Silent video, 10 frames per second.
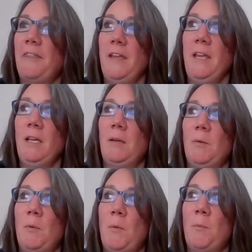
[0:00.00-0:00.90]
think
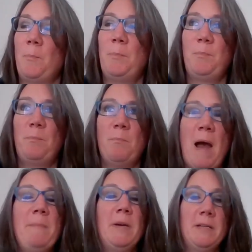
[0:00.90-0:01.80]

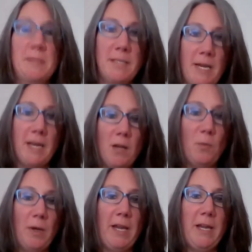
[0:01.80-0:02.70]
my biggest
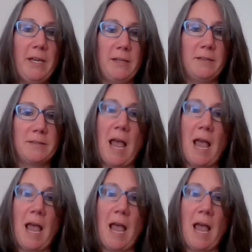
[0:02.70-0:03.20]
takeaway is